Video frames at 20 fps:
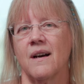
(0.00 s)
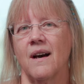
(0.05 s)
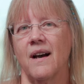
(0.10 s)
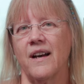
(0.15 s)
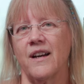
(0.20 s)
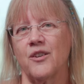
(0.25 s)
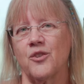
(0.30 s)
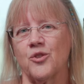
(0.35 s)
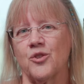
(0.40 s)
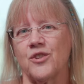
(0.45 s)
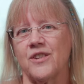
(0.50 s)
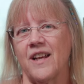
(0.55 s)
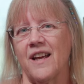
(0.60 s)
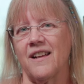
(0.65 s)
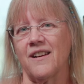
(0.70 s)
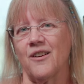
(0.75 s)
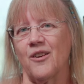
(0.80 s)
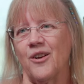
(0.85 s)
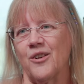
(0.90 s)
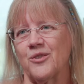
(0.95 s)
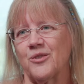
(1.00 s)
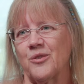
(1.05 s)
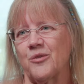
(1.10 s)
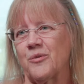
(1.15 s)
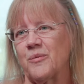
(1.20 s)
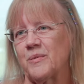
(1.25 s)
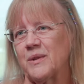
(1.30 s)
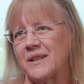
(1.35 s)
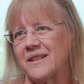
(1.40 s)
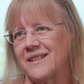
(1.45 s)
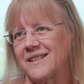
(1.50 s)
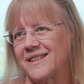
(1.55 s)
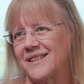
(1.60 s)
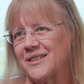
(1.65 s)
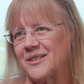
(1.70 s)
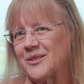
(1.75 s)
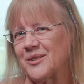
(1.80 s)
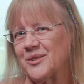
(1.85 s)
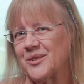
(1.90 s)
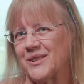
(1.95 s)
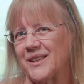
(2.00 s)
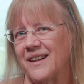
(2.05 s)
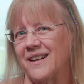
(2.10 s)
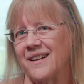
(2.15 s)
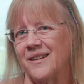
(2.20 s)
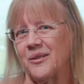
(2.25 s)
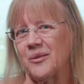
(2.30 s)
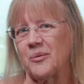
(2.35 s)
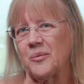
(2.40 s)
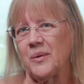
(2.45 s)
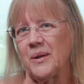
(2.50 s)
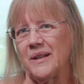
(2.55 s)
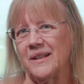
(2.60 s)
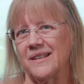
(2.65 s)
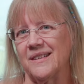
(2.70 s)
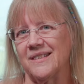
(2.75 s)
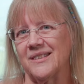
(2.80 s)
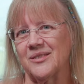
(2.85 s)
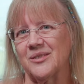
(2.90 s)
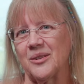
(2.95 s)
I understand it also from the clinical side as well.